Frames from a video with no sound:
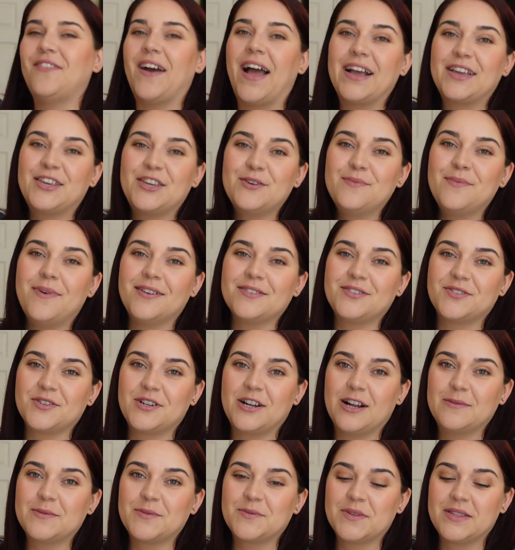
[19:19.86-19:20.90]
vacuum also
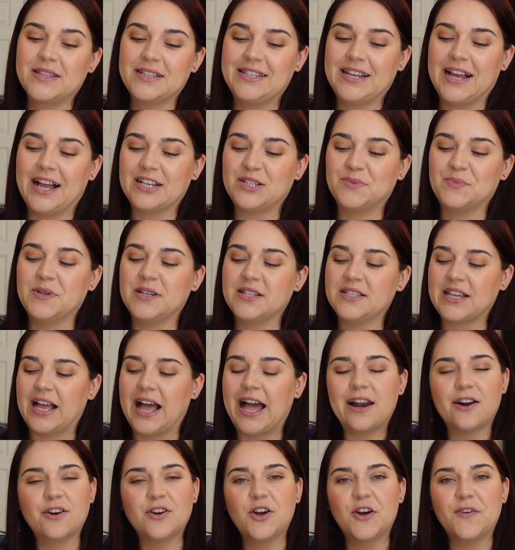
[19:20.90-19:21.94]
comes with attachments.
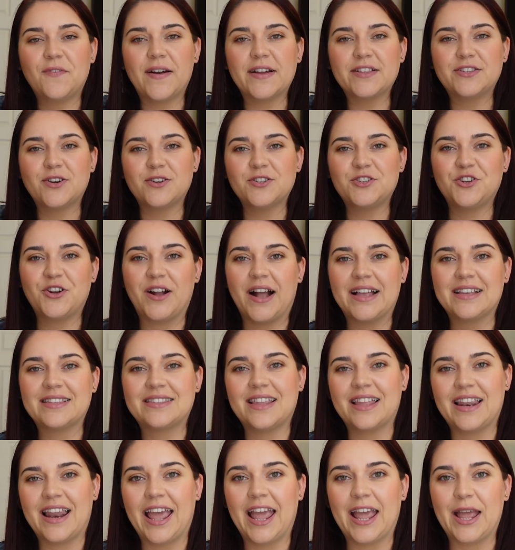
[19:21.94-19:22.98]
I don't know if I told you guys
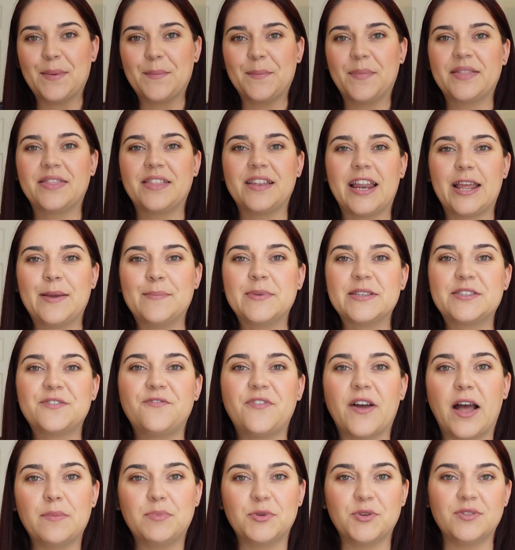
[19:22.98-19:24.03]
the name, but the name is
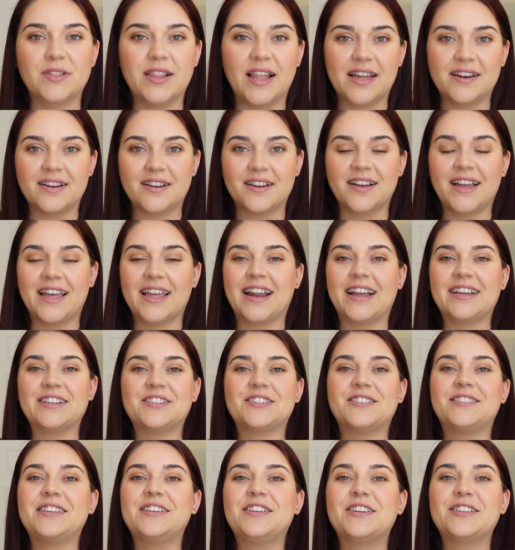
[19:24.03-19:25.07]
Fabuletta, and I
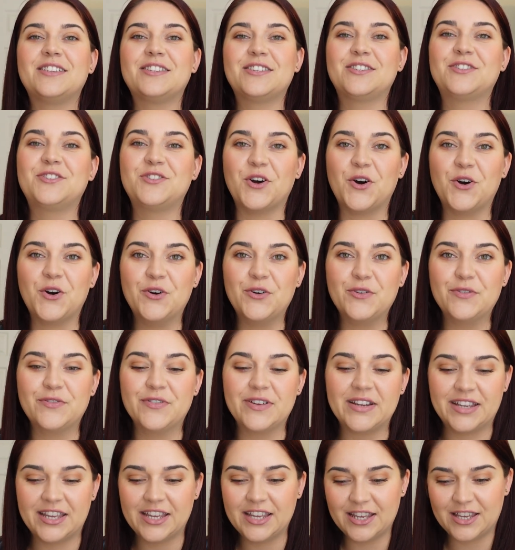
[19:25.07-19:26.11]
just think it's so
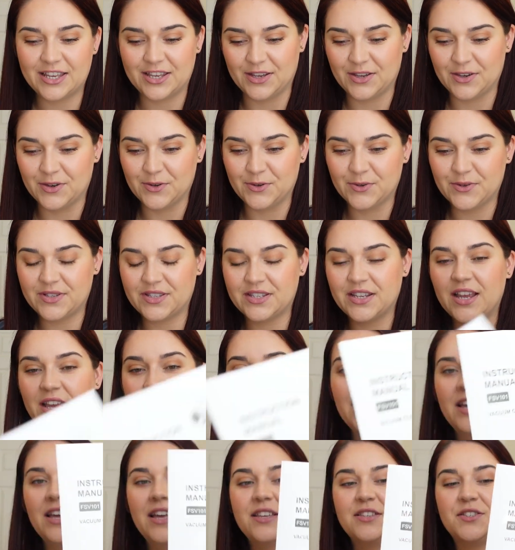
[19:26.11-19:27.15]
freaking cute.
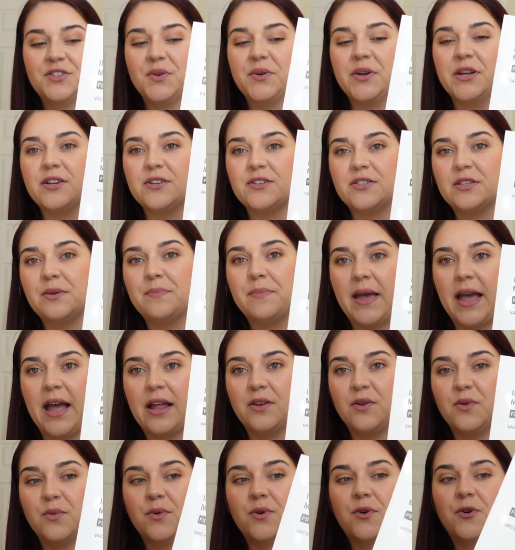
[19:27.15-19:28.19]
So here's the
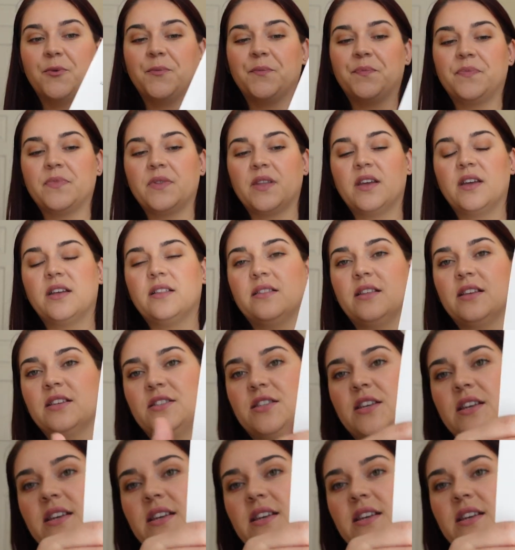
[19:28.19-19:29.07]
manual. This